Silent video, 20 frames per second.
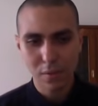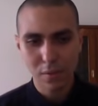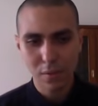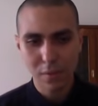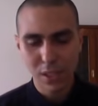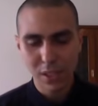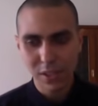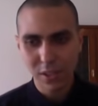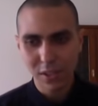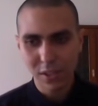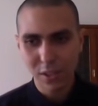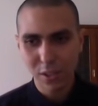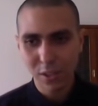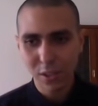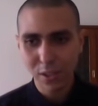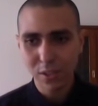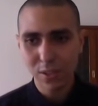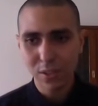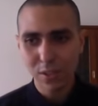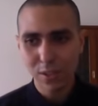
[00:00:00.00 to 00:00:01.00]
feel
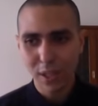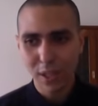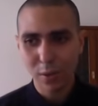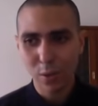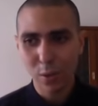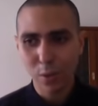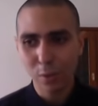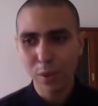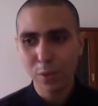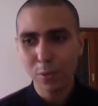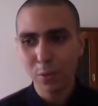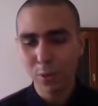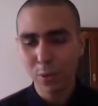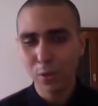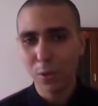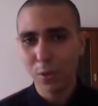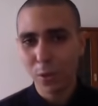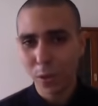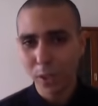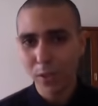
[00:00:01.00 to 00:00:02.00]
threatened, and hopefully we
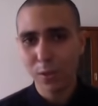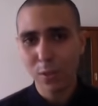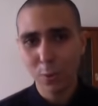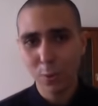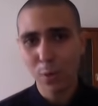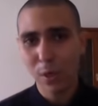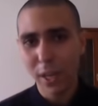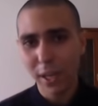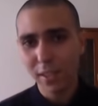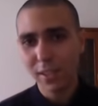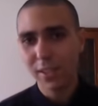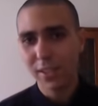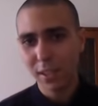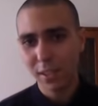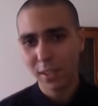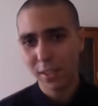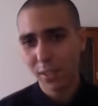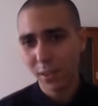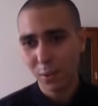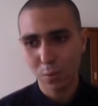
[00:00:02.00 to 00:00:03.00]
do not do
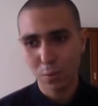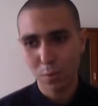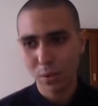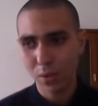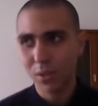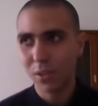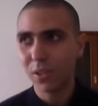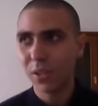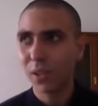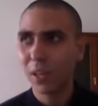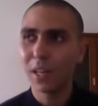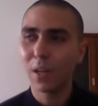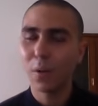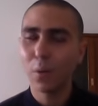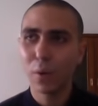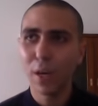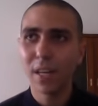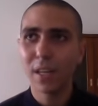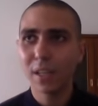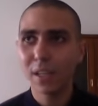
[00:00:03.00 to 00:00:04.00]
anything that would in a
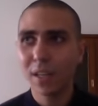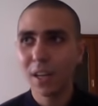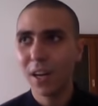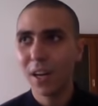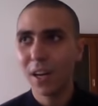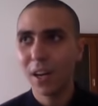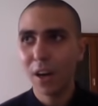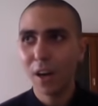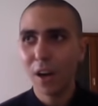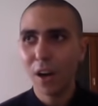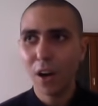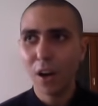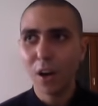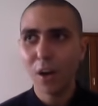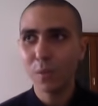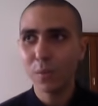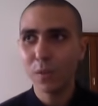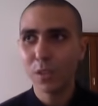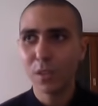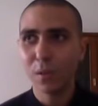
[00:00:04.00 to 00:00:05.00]
way
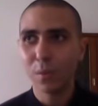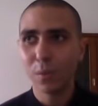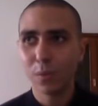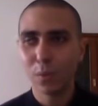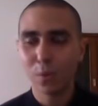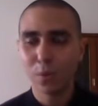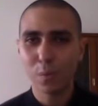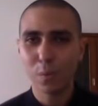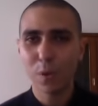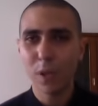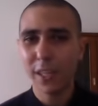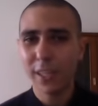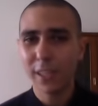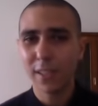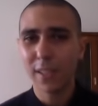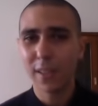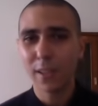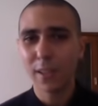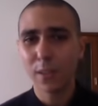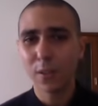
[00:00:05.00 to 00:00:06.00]
harm them or
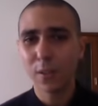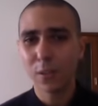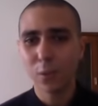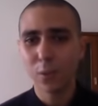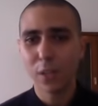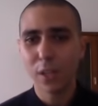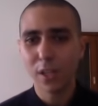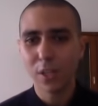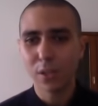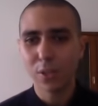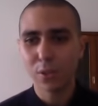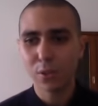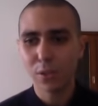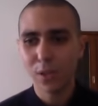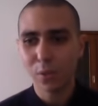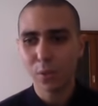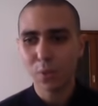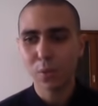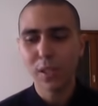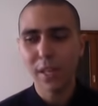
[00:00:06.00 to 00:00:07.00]
political in a way, so
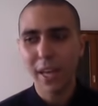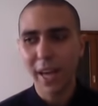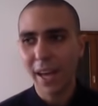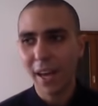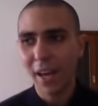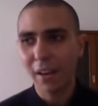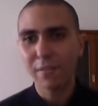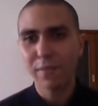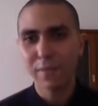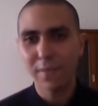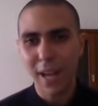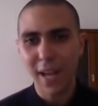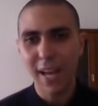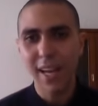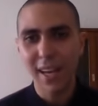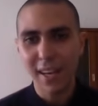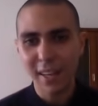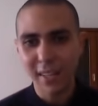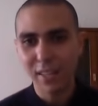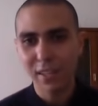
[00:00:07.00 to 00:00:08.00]
that we have a
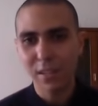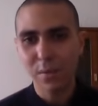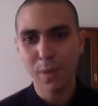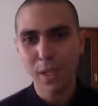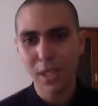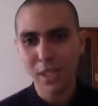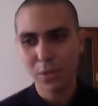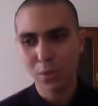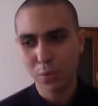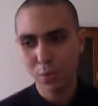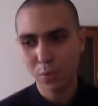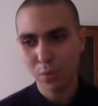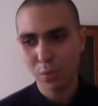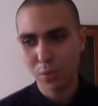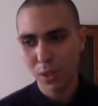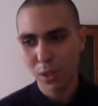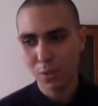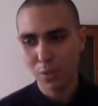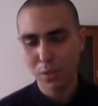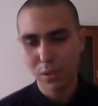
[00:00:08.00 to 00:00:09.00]
little space where
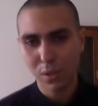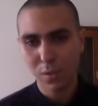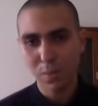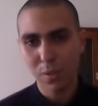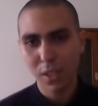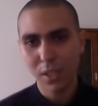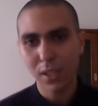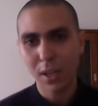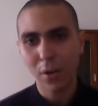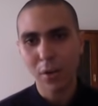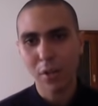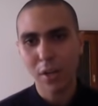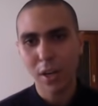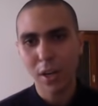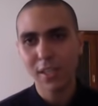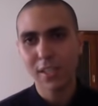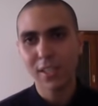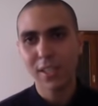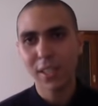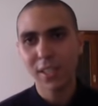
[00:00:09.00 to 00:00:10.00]
we could spread our
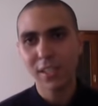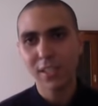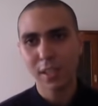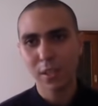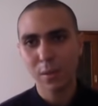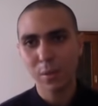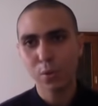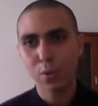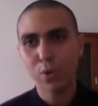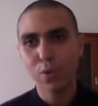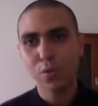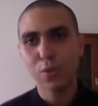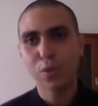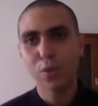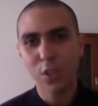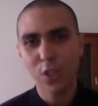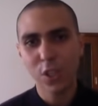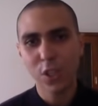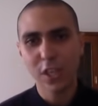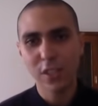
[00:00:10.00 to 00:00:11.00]
ideas and push for
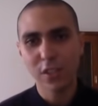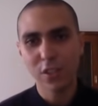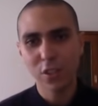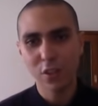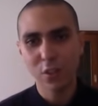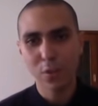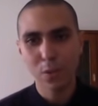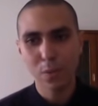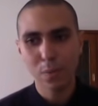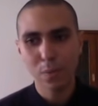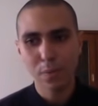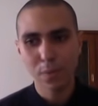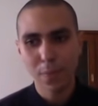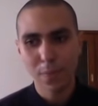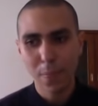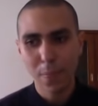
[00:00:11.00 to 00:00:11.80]
change, you know?